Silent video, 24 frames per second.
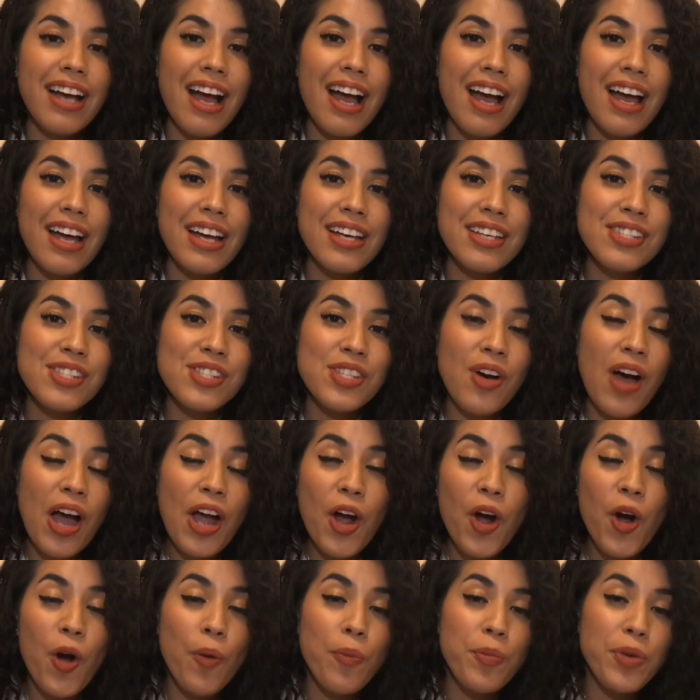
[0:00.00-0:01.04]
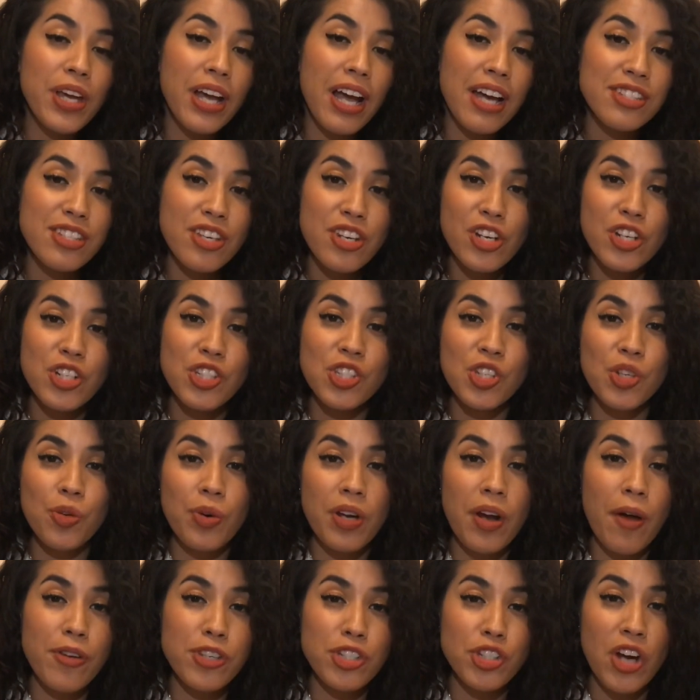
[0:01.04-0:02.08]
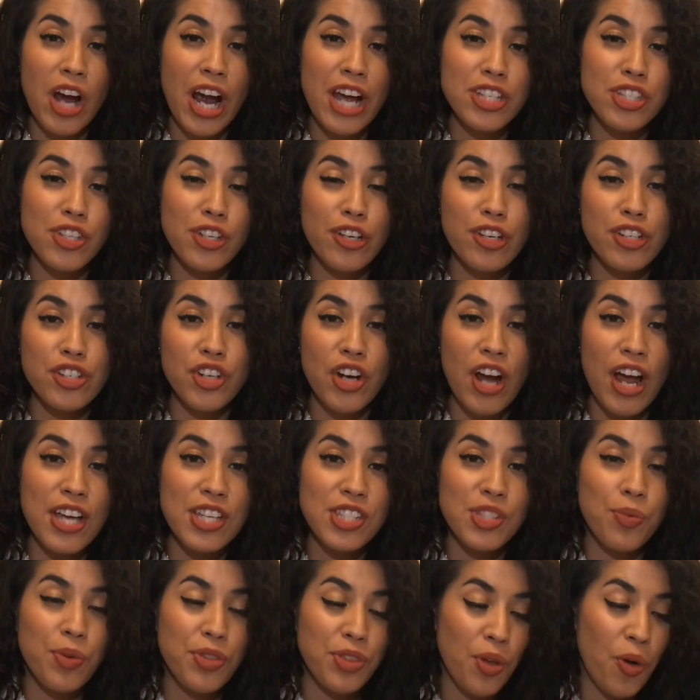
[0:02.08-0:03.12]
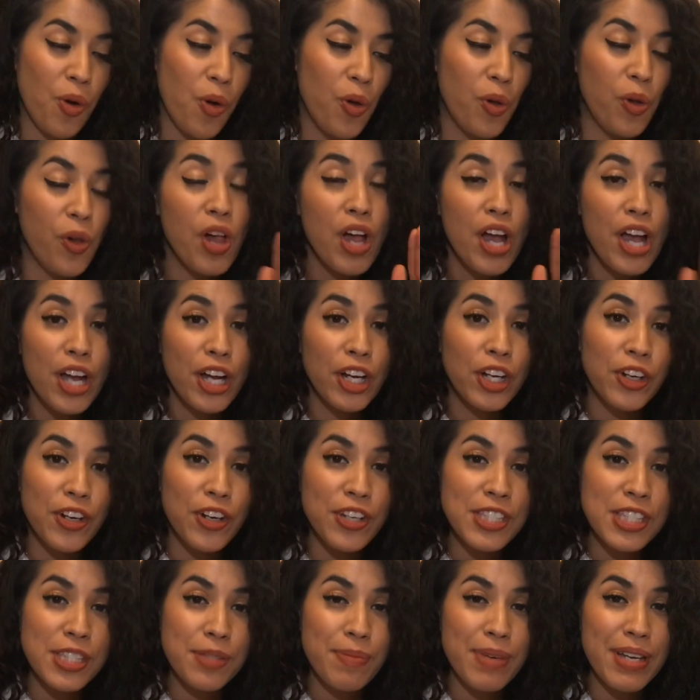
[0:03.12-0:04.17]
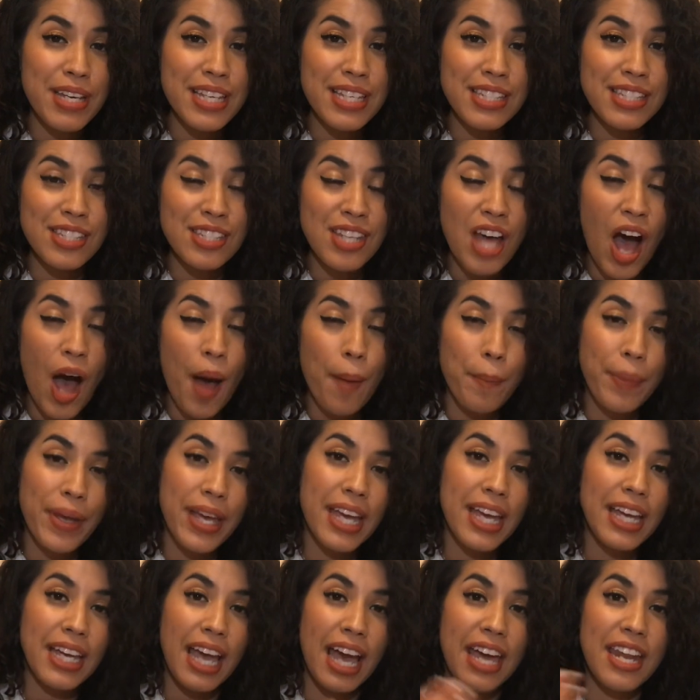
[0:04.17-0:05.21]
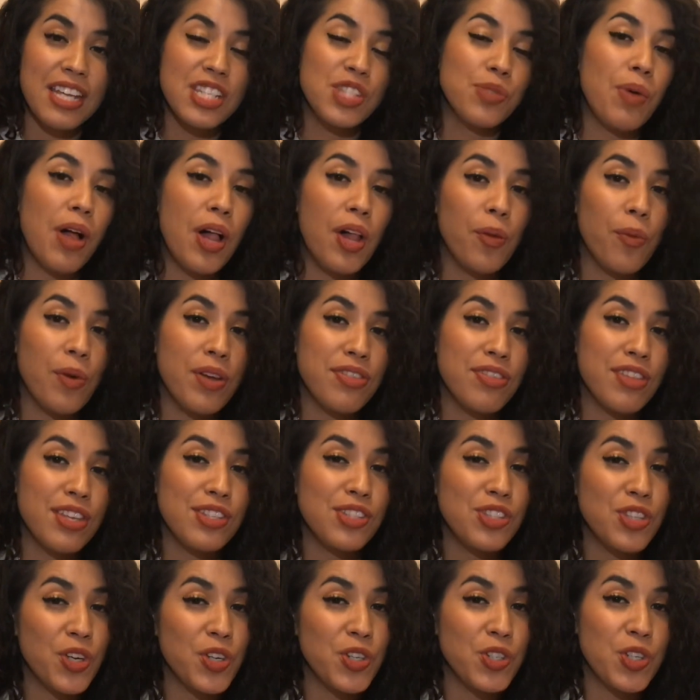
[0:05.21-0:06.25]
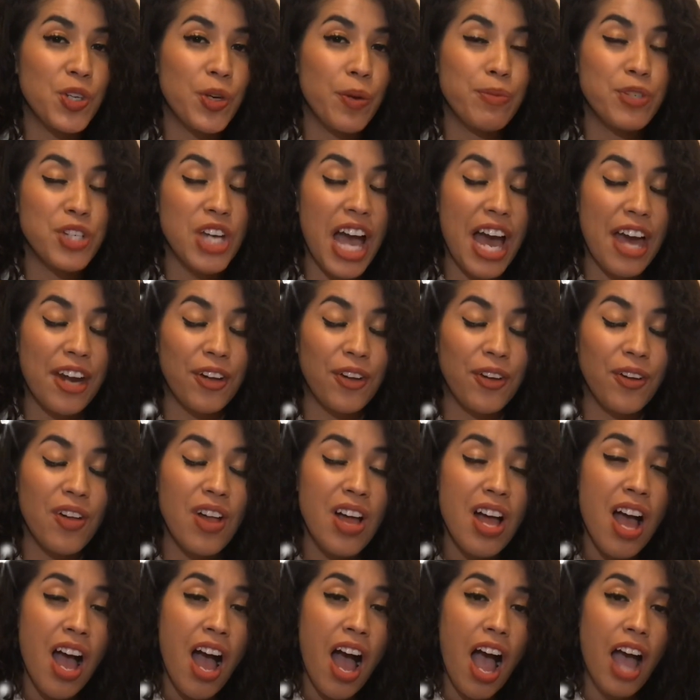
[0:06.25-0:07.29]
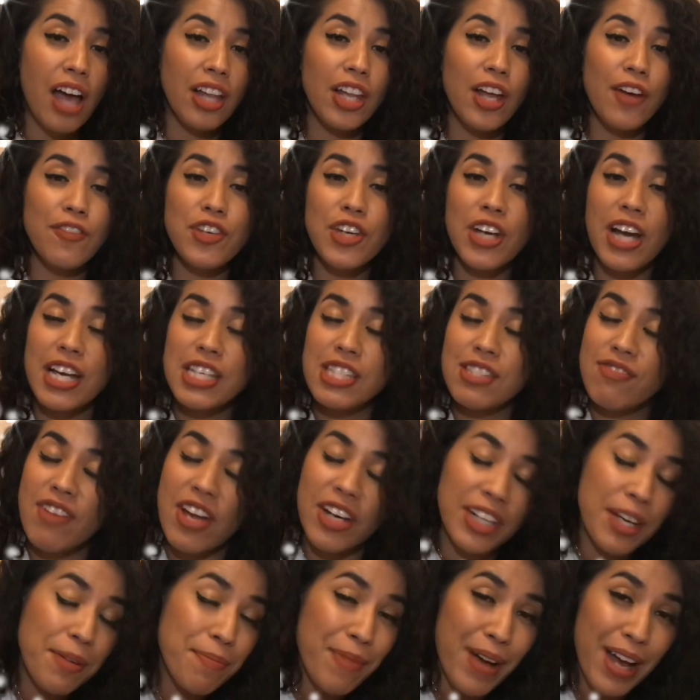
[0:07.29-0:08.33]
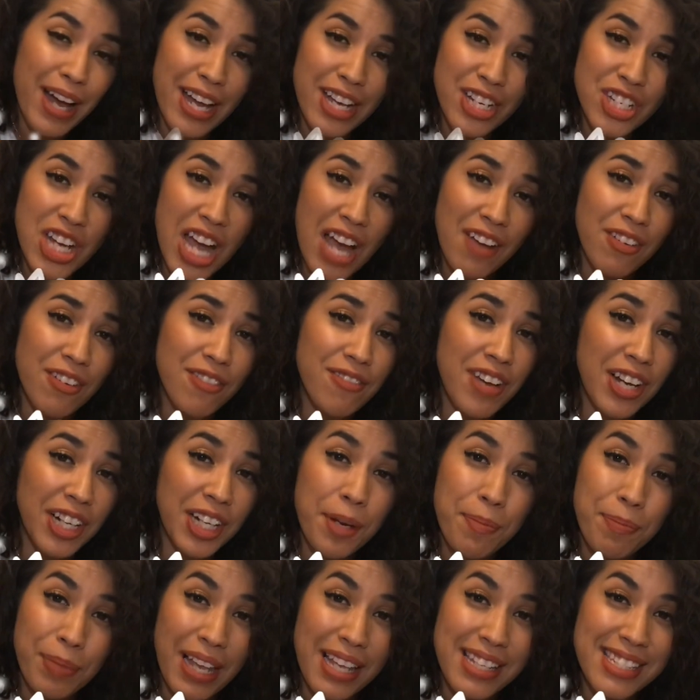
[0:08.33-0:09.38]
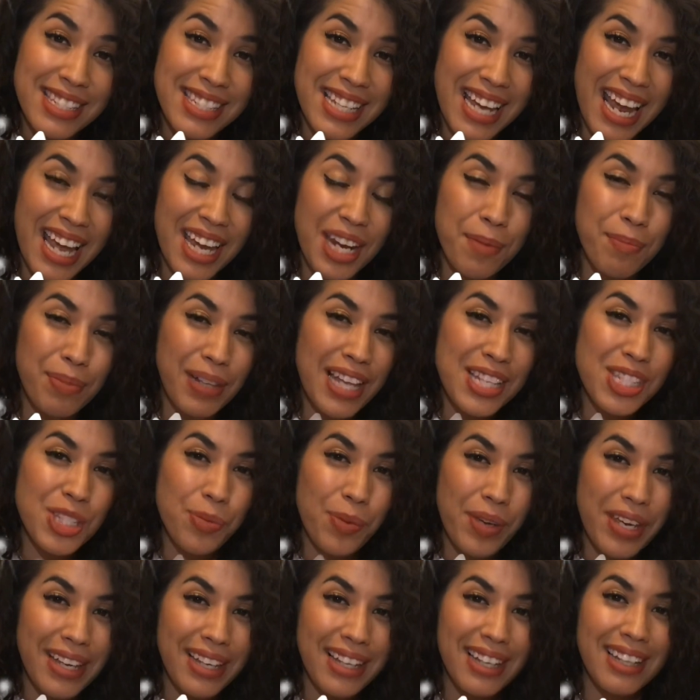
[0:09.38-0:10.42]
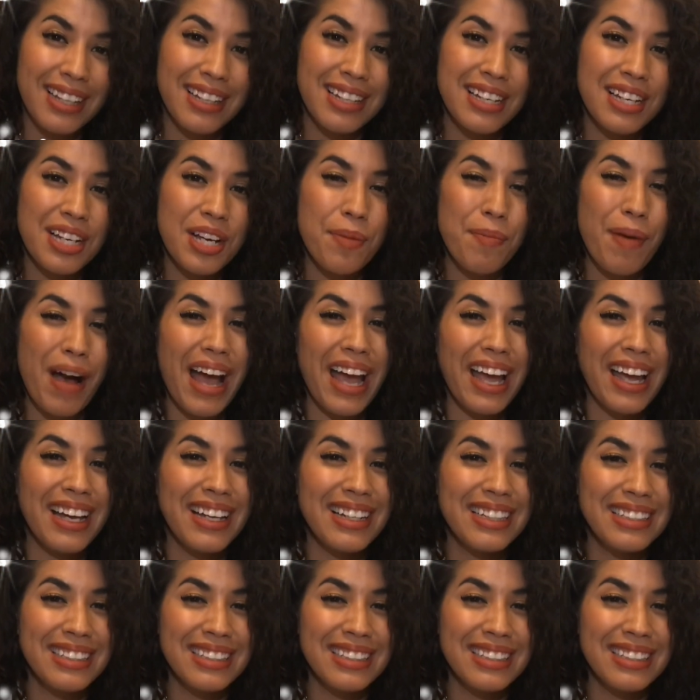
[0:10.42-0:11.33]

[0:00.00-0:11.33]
guys, so I hope you guys understood what I was trying to address with the whole Christmas topic and as well with this YouTube channel. I love you guys very much. Have a very blessed day and a blessed week. Goodbye.